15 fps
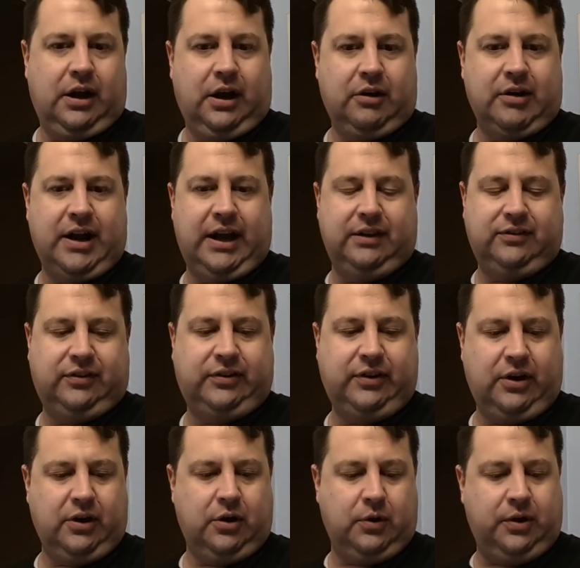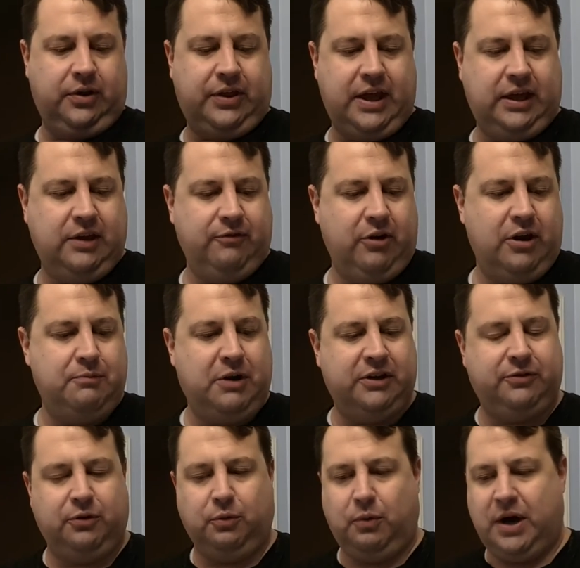All right, so thank you very
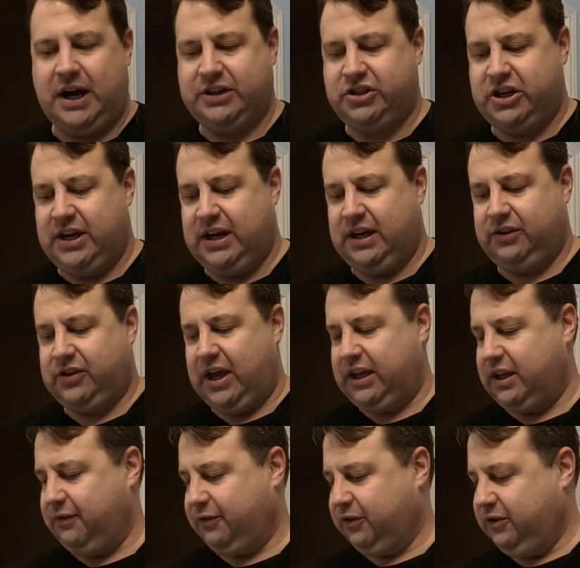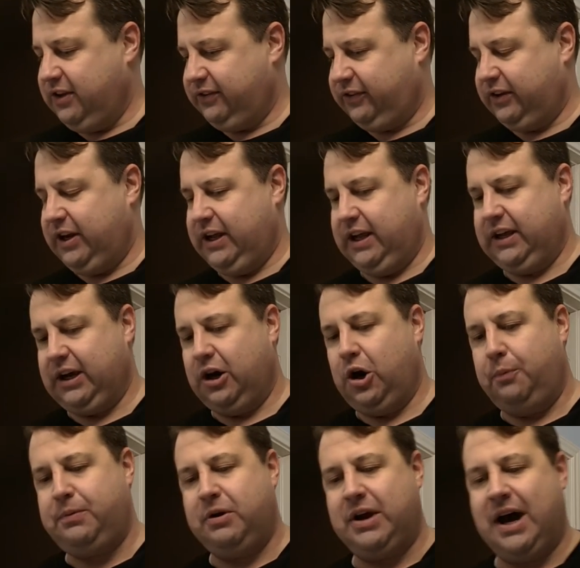much for watching. Thank you for listening. I
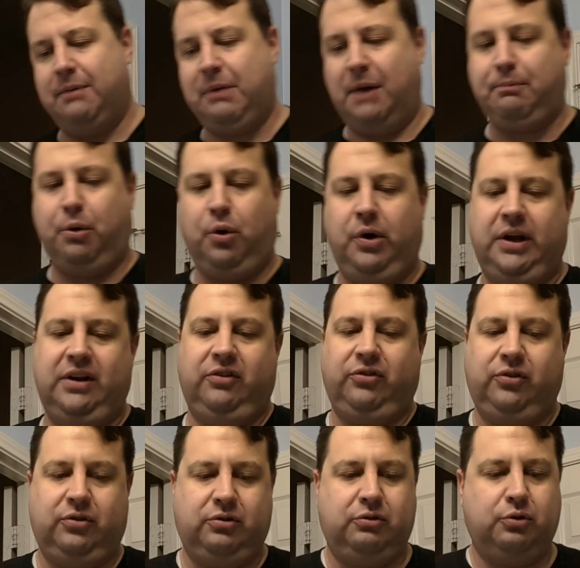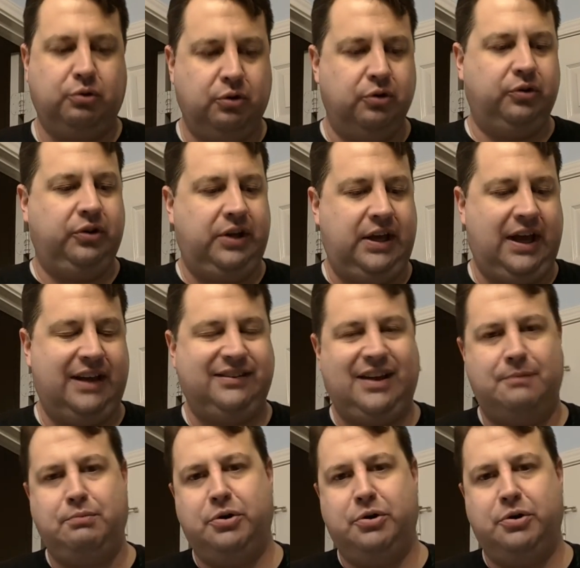hope you got my point as crudely as I